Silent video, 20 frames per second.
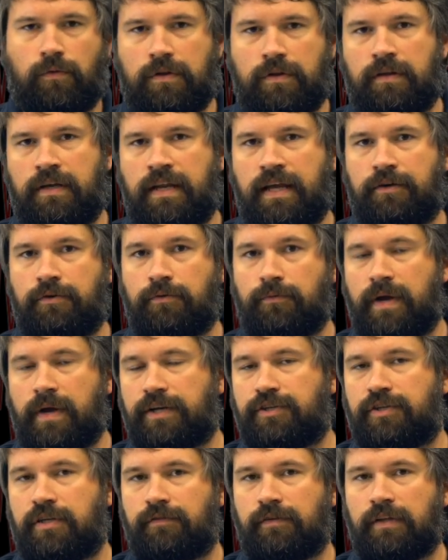or the net
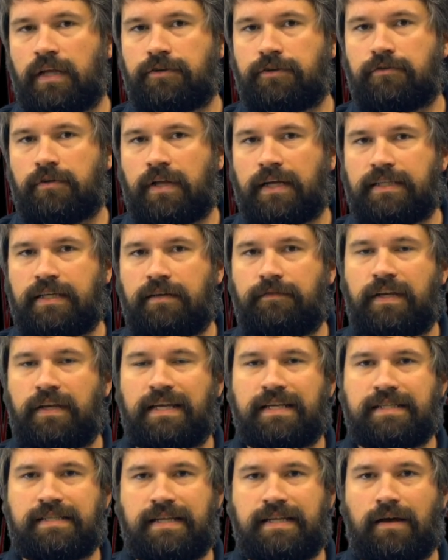direction of electrical
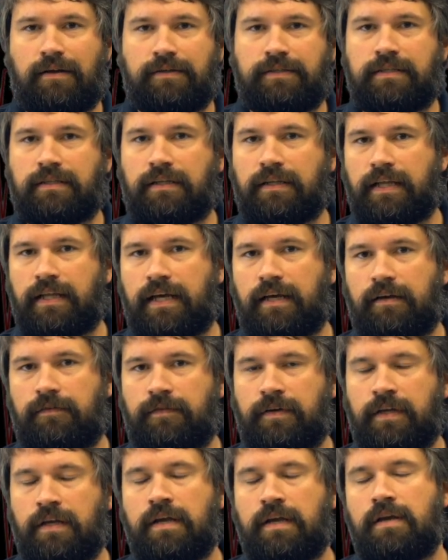activity is down to the left.